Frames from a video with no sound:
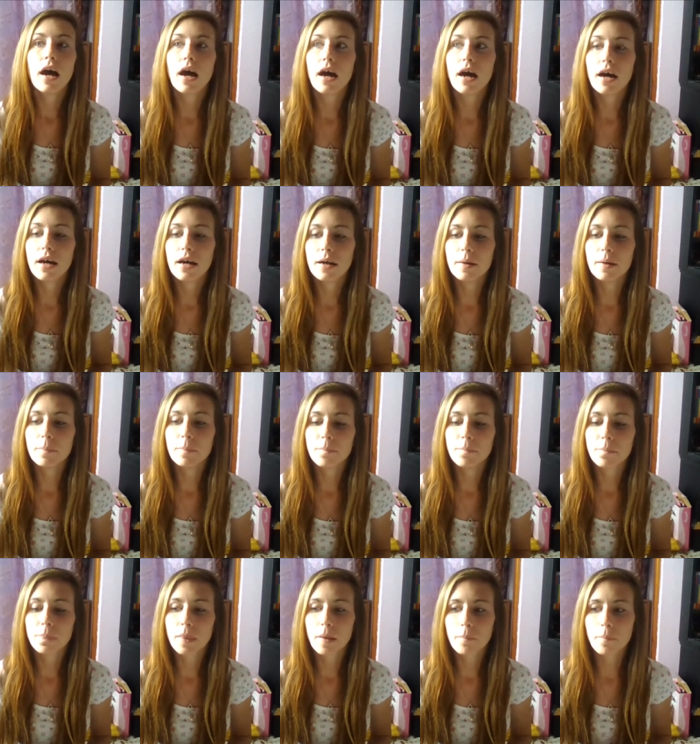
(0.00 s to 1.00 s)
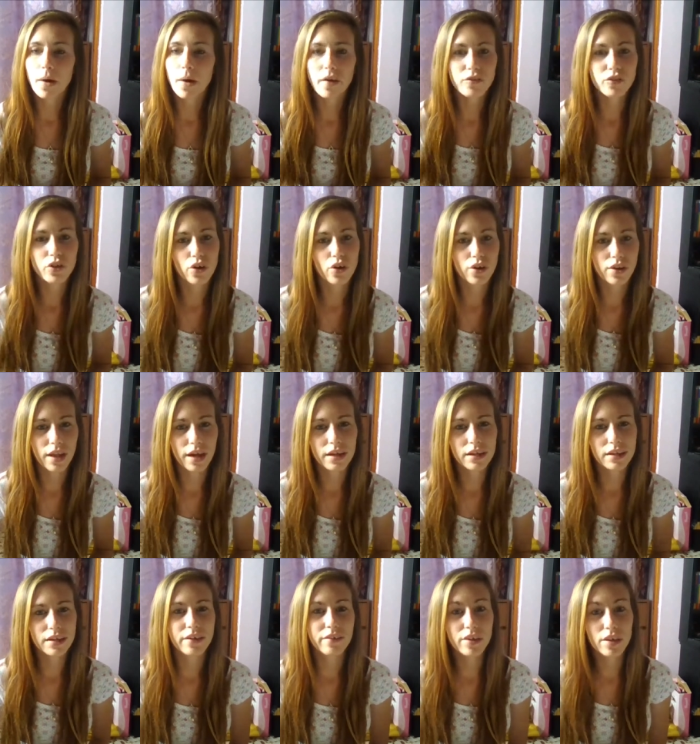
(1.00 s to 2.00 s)
But I've not got that
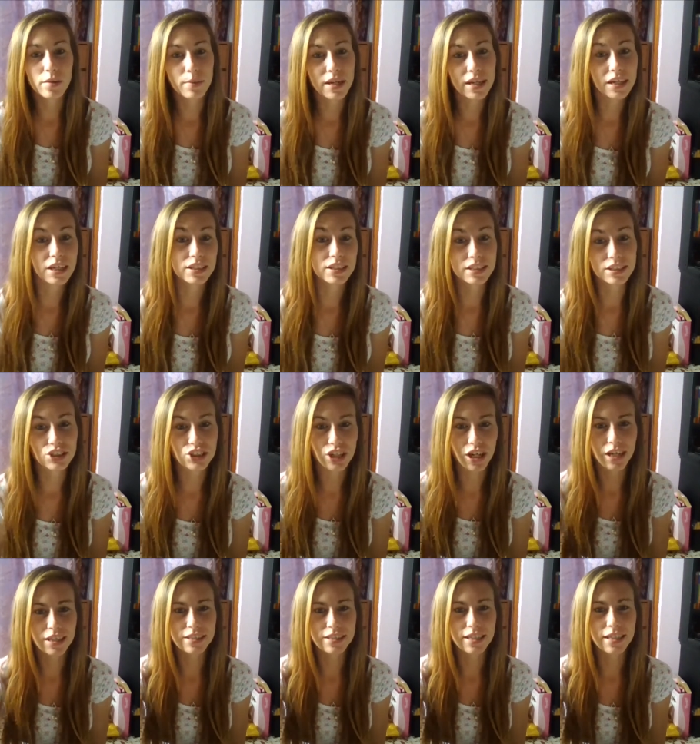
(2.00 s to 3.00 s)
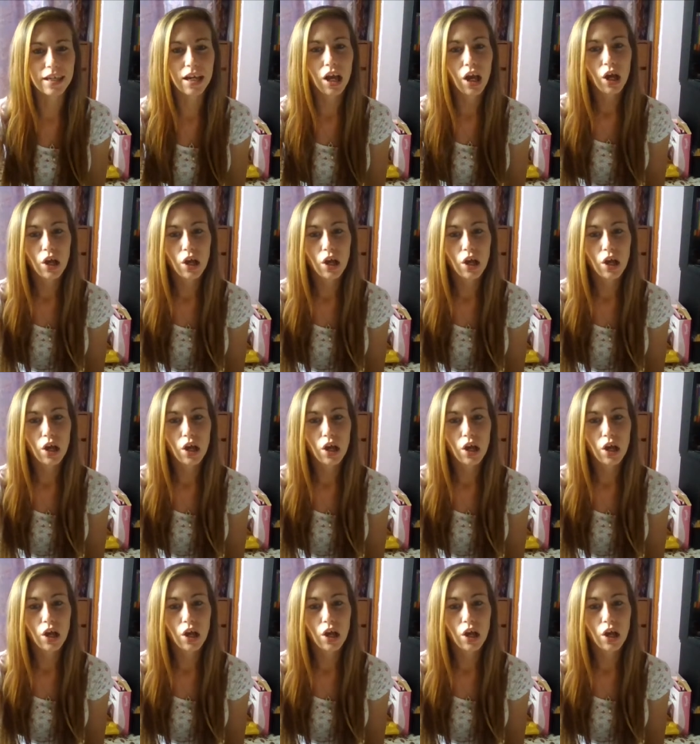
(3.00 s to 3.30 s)
in here at the minute because it's charging.